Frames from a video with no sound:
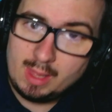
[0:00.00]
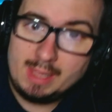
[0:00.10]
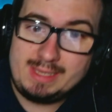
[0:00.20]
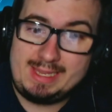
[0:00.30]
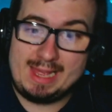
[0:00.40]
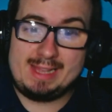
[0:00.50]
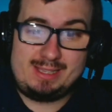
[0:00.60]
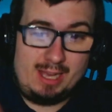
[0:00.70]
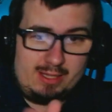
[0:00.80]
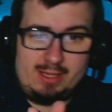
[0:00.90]
Yeah,
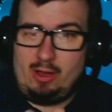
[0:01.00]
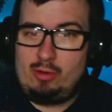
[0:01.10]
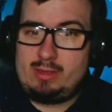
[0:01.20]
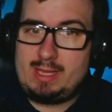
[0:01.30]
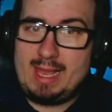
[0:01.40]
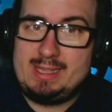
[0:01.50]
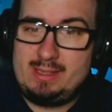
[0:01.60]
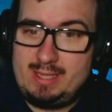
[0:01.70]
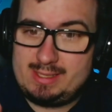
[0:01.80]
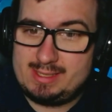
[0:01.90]
okay,
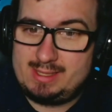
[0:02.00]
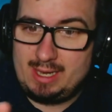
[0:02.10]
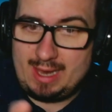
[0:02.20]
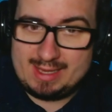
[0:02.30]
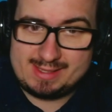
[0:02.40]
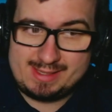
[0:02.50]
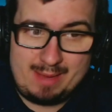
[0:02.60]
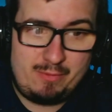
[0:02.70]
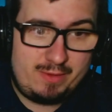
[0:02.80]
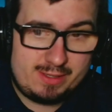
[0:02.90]
this is the last
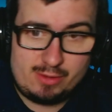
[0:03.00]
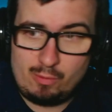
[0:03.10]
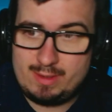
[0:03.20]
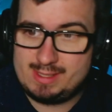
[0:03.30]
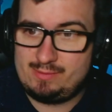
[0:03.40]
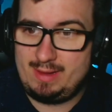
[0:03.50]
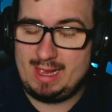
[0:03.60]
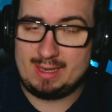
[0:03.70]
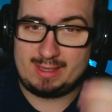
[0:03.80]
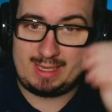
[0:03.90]
time we saw as
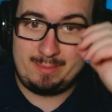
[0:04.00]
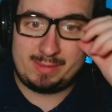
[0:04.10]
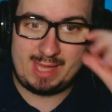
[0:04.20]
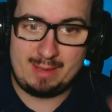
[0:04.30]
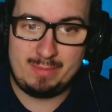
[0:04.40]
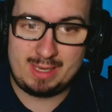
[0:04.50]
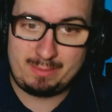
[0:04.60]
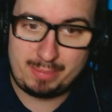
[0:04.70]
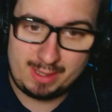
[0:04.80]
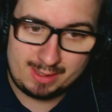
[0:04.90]
well, him time
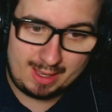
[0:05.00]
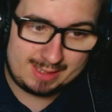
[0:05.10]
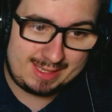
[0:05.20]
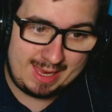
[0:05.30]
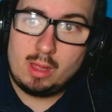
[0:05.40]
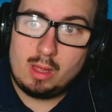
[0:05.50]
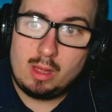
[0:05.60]
leaping again.